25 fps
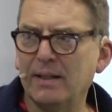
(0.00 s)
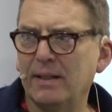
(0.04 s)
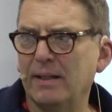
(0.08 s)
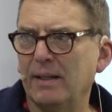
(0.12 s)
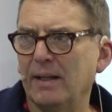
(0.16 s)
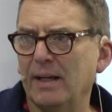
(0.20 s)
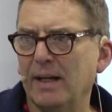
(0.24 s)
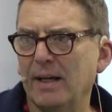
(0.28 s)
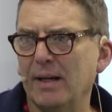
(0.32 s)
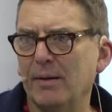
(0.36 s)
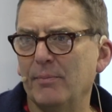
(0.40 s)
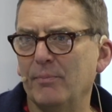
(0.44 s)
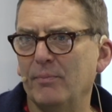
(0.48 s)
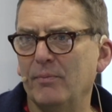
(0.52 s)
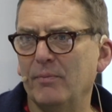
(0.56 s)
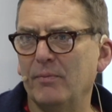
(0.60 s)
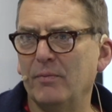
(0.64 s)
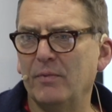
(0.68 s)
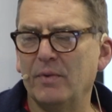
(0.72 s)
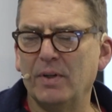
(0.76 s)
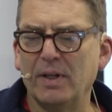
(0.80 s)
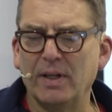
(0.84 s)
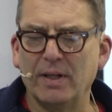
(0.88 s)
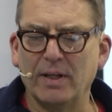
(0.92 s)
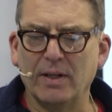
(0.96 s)

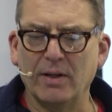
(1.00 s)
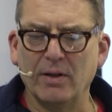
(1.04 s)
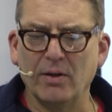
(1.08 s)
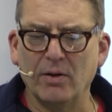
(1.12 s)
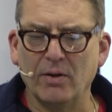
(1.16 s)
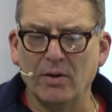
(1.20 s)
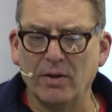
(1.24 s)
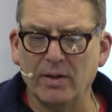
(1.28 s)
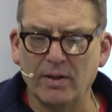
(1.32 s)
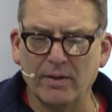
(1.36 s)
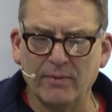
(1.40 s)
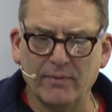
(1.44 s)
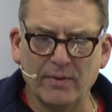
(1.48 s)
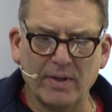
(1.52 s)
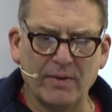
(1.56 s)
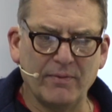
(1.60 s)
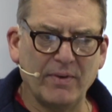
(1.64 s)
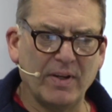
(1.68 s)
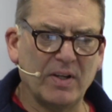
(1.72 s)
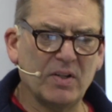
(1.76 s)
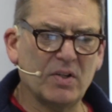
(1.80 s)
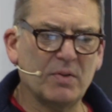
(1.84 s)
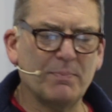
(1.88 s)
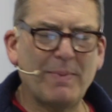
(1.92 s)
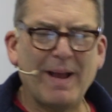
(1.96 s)
of
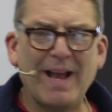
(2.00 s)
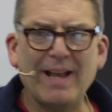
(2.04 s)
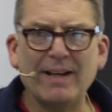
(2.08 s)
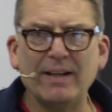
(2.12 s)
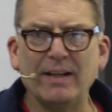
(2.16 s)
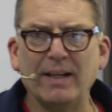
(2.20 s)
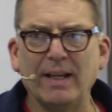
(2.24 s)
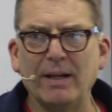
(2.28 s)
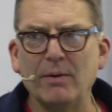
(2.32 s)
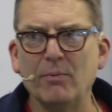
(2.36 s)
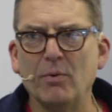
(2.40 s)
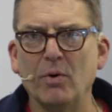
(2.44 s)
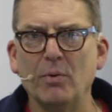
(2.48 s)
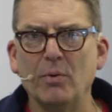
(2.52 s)
expanding what